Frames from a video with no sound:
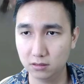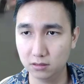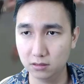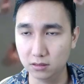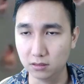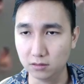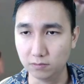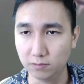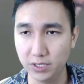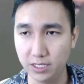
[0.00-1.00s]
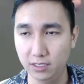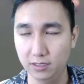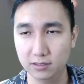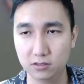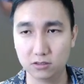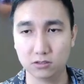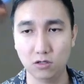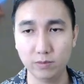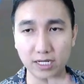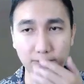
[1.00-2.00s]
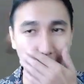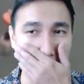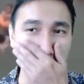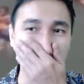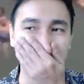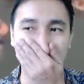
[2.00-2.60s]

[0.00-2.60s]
Oh man, so many people.